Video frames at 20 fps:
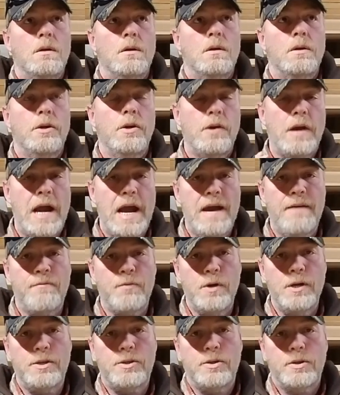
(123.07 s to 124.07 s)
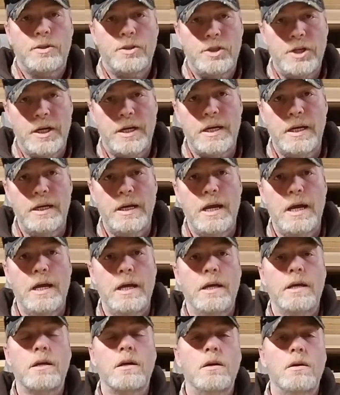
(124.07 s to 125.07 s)
Your average chicken
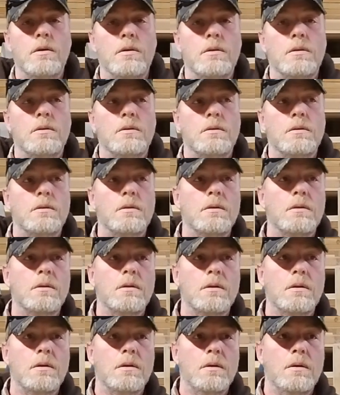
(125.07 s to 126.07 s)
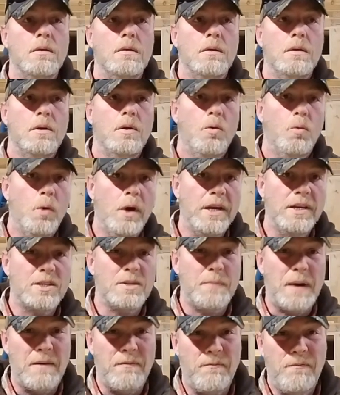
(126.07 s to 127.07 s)
egg weighs
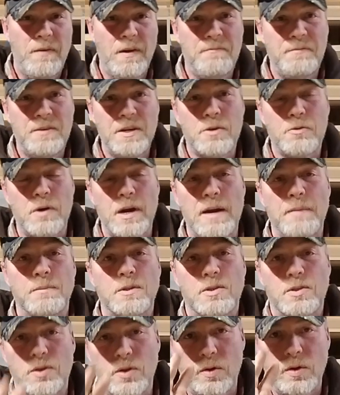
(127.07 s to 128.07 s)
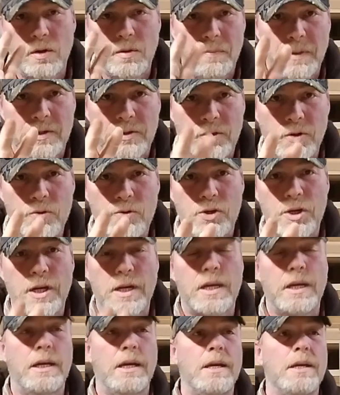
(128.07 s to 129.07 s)
about 50 grams. So it'll be two
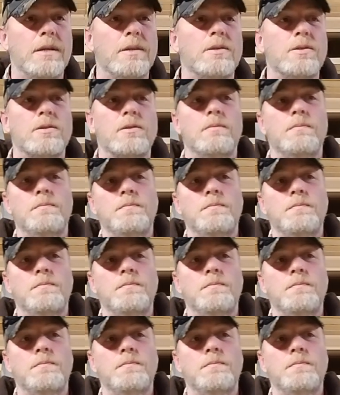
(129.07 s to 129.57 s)
chicken eggs.